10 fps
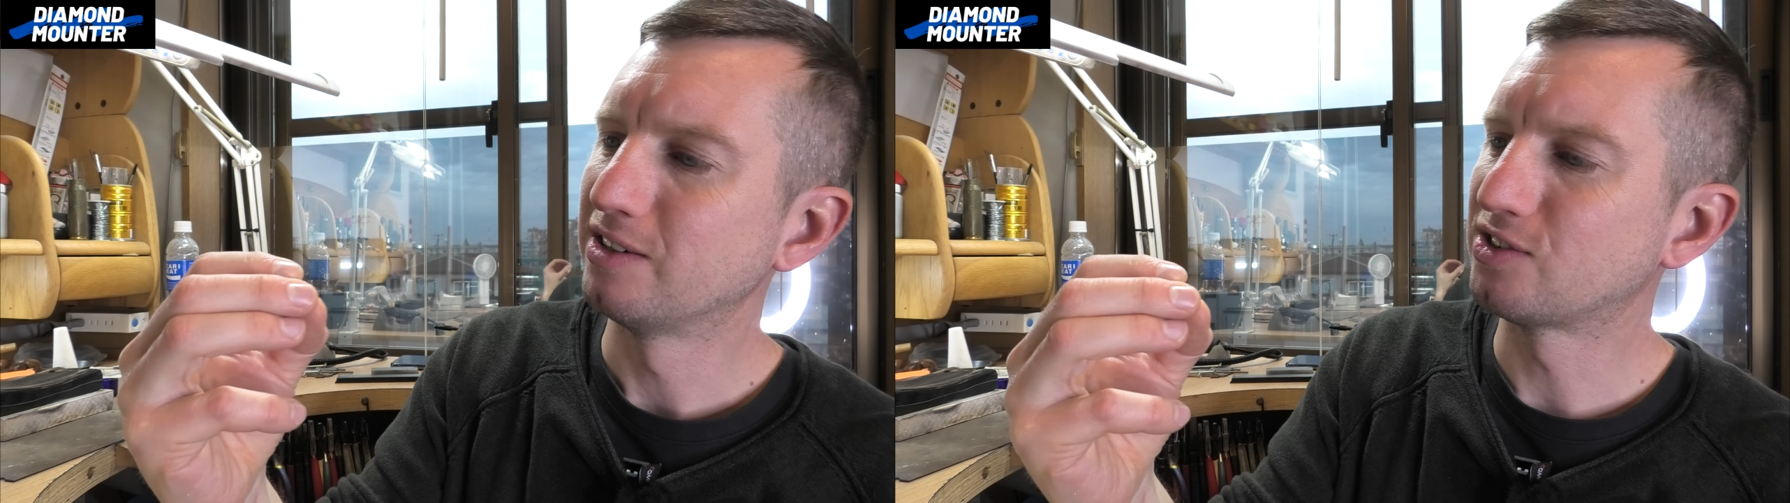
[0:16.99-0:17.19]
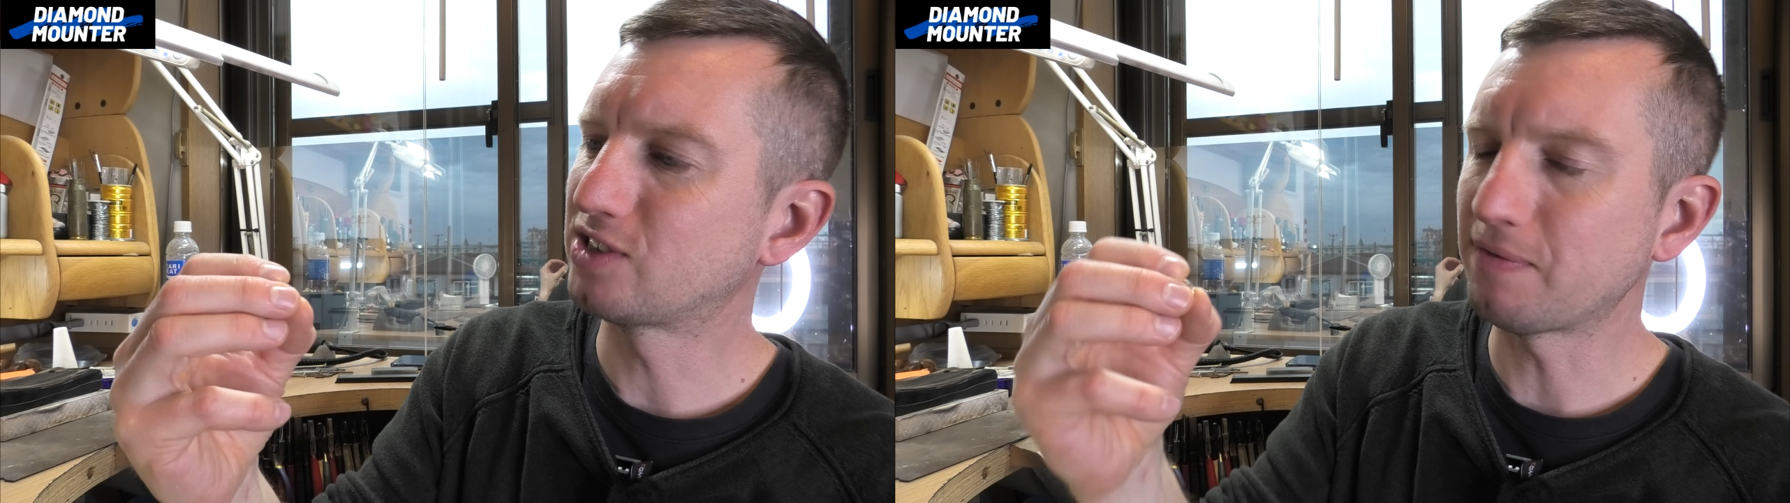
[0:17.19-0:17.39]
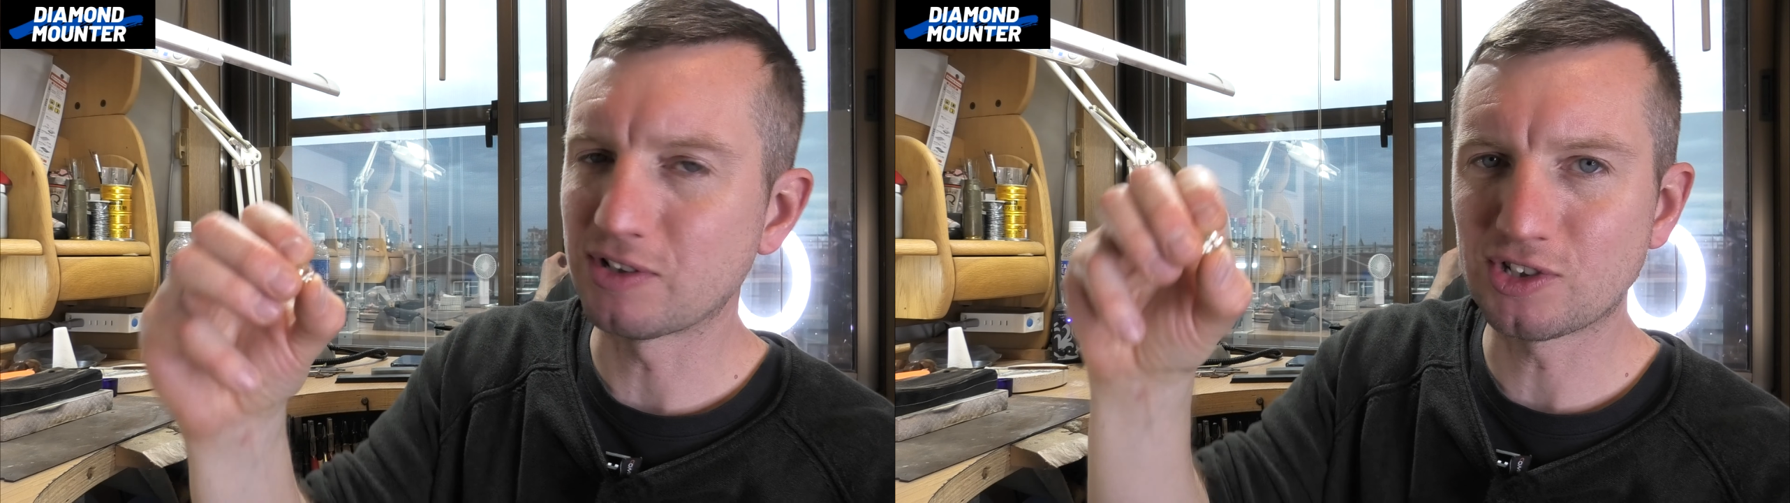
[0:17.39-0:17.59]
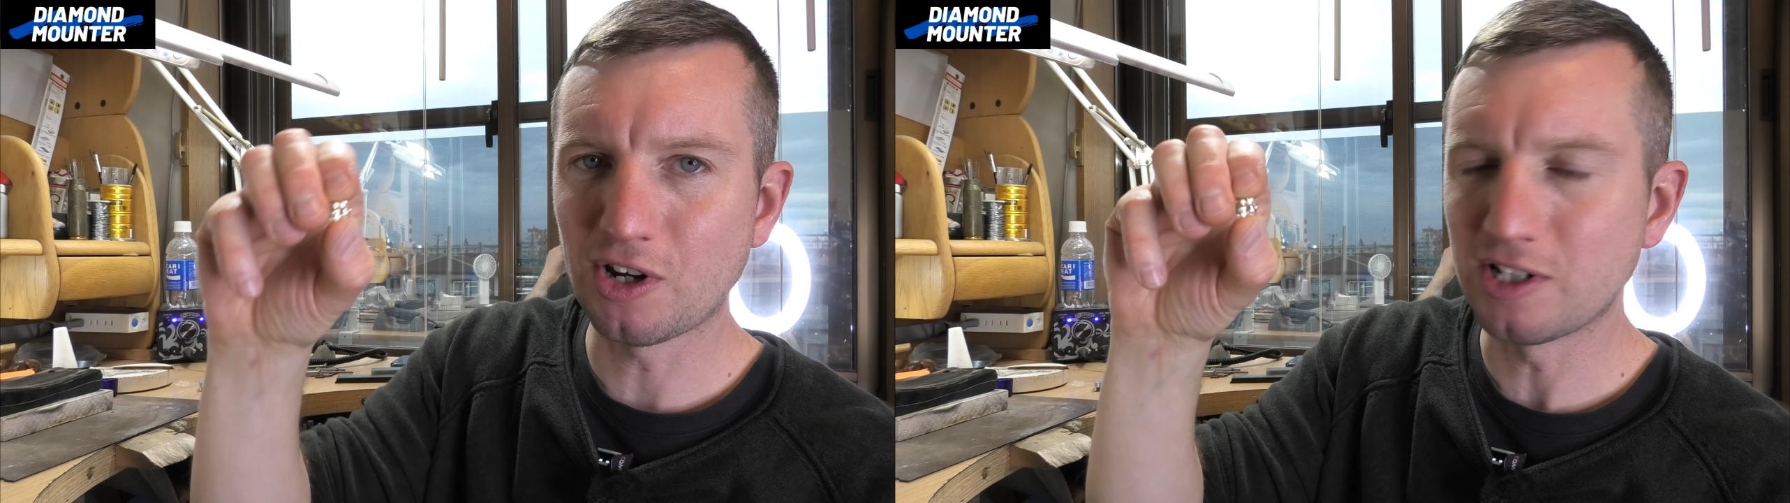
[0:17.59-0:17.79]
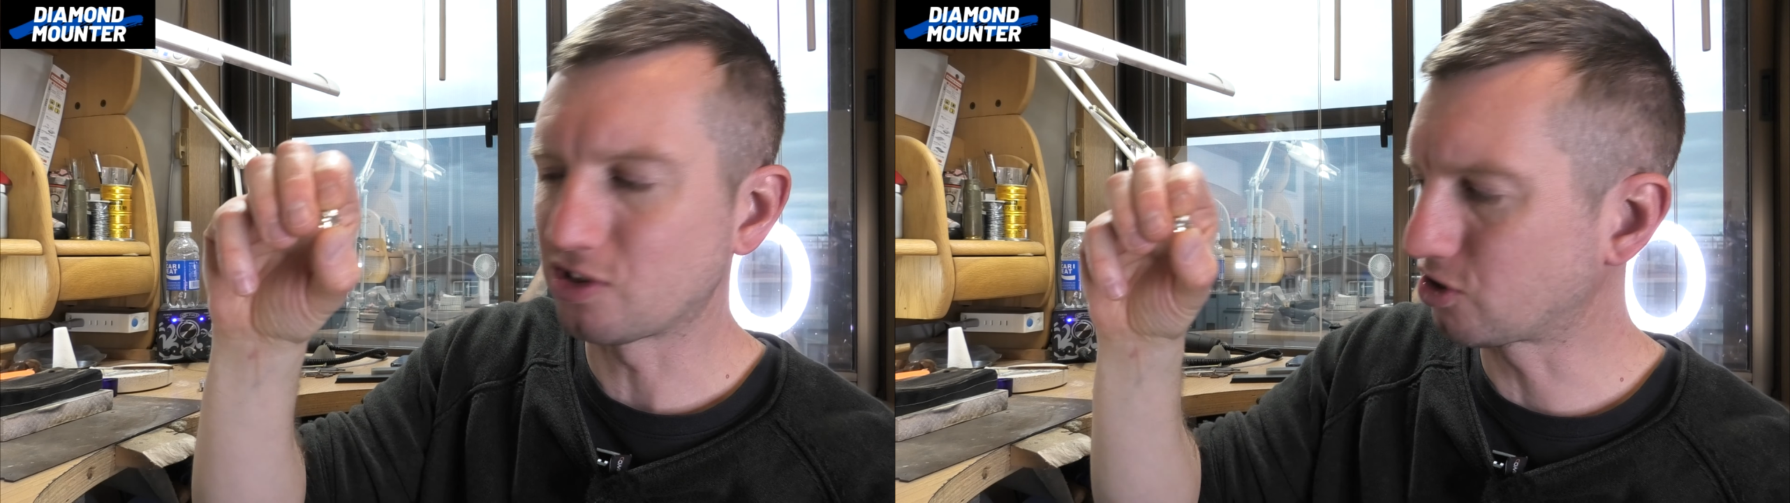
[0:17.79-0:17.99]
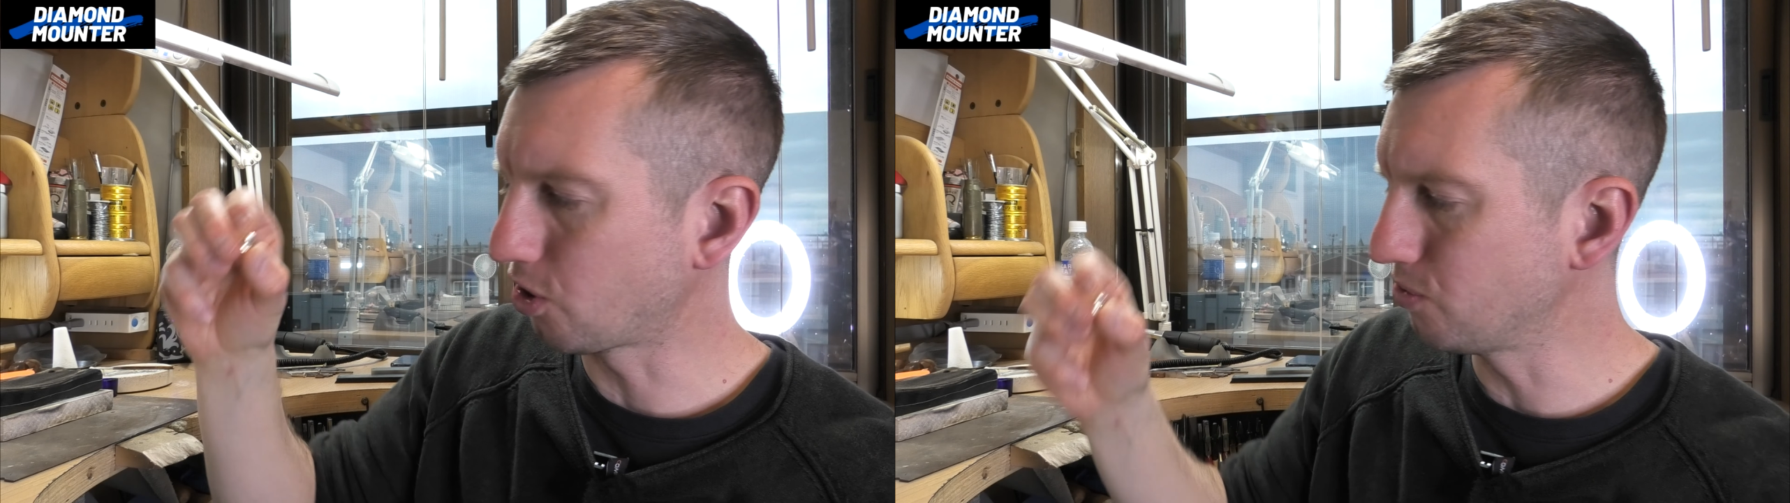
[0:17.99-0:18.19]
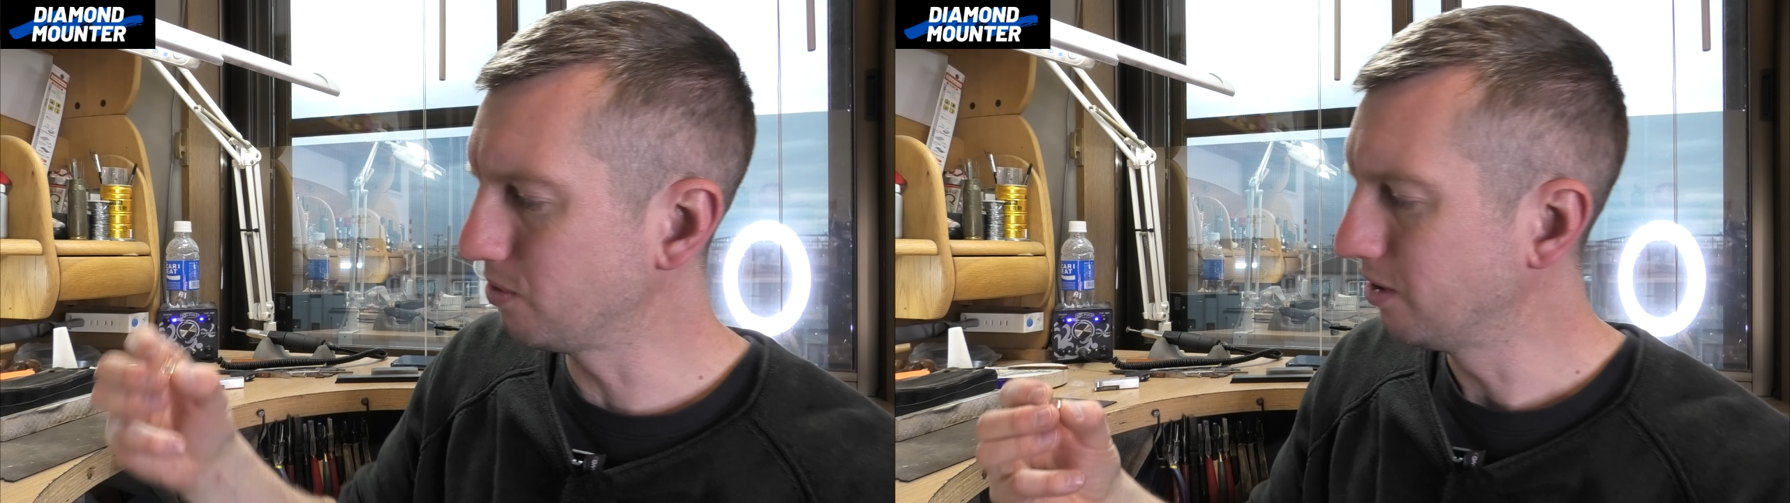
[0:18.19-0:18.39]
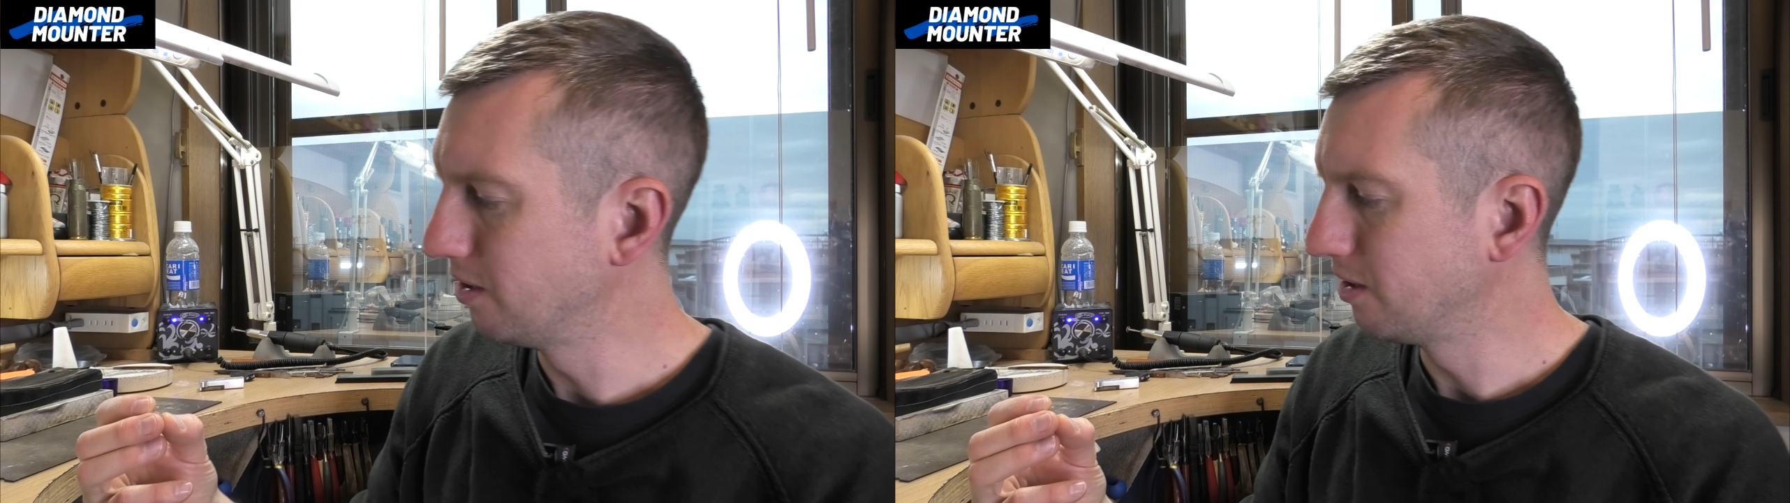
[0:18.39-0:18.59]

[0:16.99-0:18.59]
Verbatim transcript: seven-sided stone,